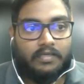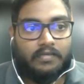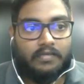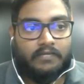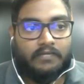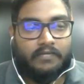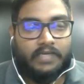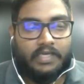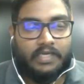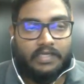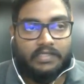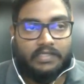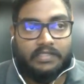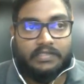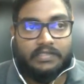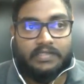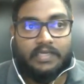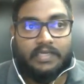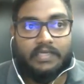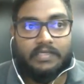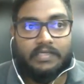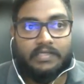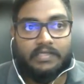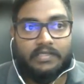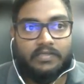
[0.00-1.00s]
when I
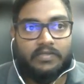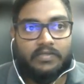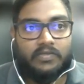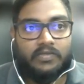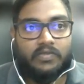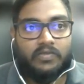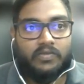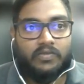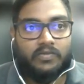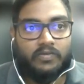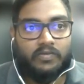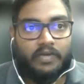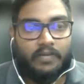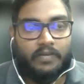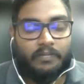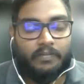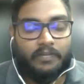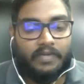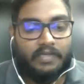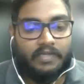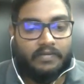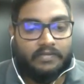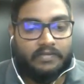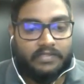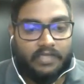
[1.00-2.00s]
decided to
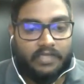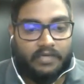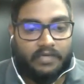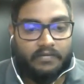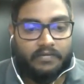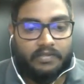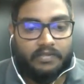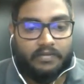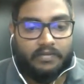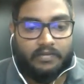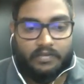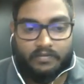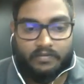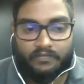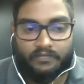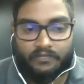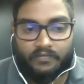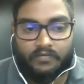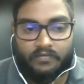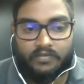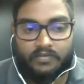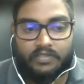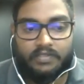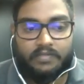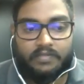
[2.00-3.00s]
apply Java, uh,
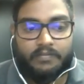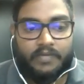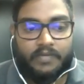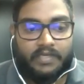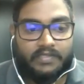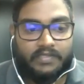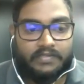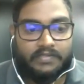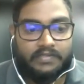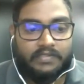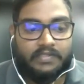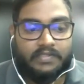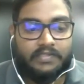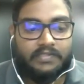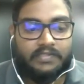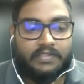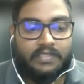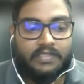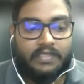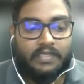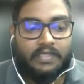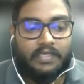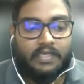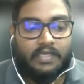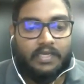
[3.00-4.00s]
for the masters.
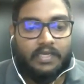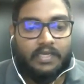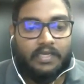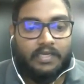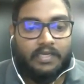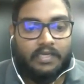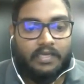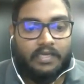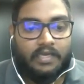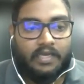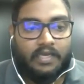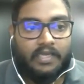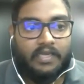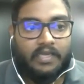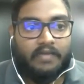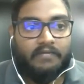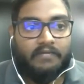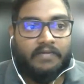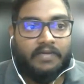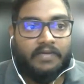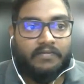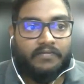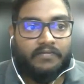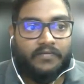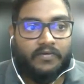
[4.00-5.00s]
Uh, I have
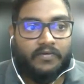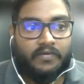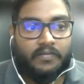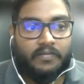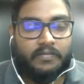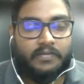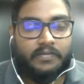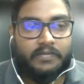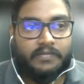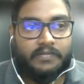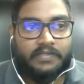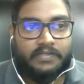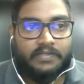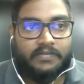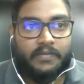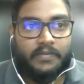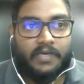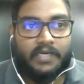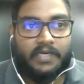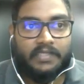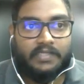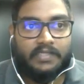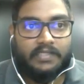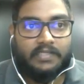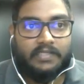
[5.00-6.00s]
informed Mr.
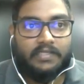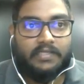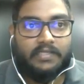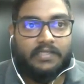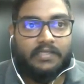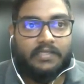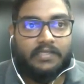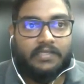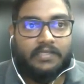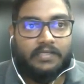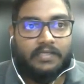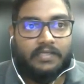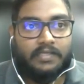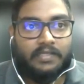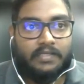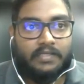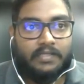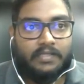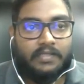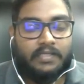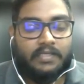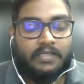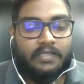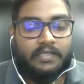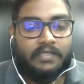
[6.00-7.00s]
Bhatia. Uh,
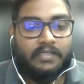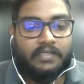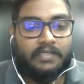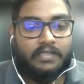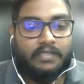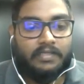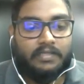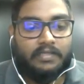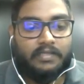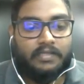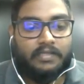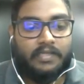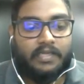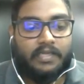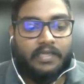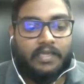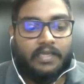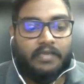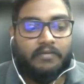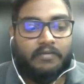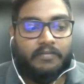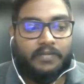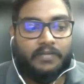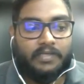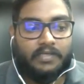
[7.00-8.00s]
then they
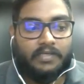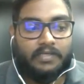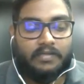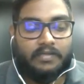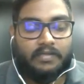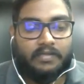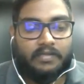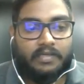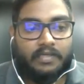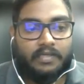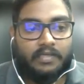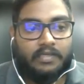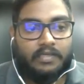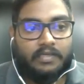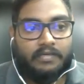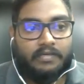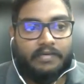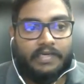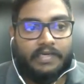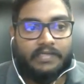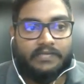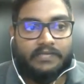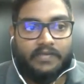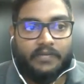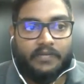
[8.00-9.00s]
gave me a, a,
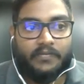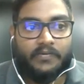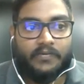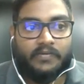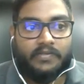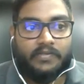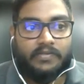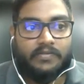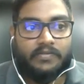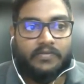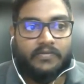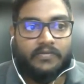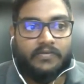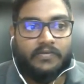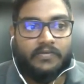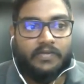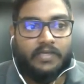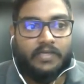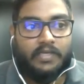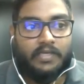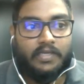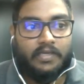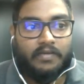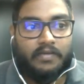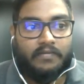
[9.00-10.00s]
great support to
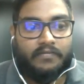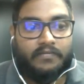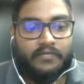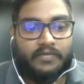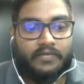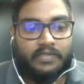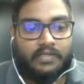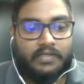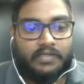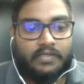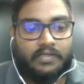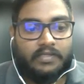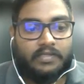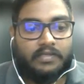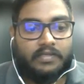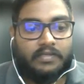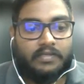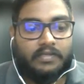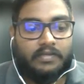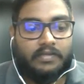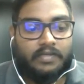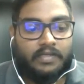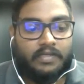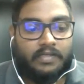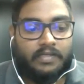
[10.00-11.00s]
for the
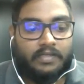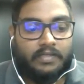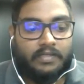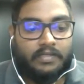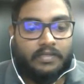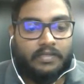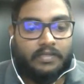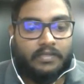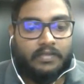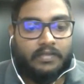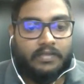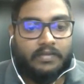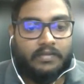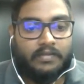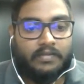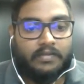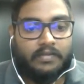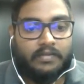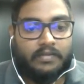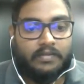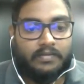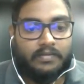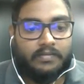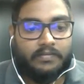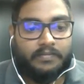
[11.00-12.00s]
uh,
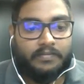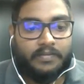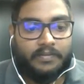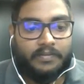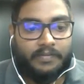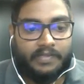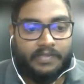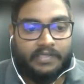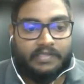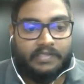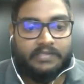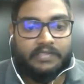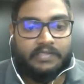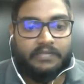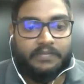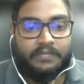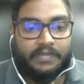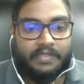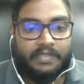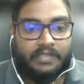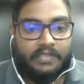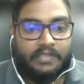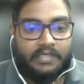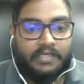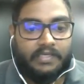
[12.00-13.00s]
preparation
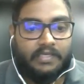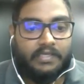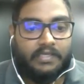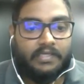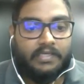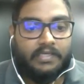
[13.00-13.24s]
period.